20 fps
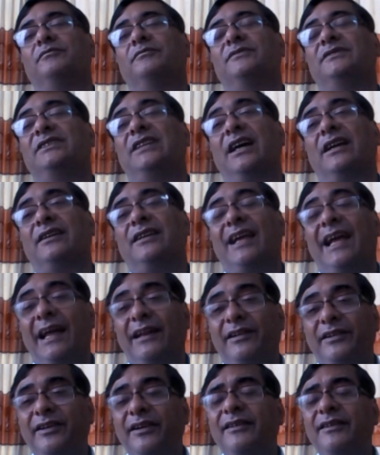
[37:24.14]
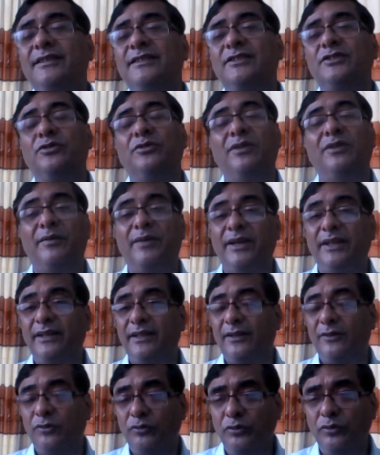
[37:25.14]
that adherence to
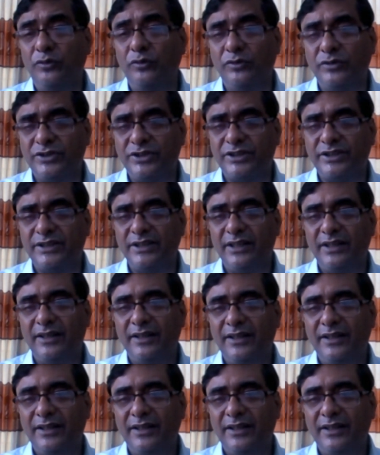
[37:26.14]
grammatical rules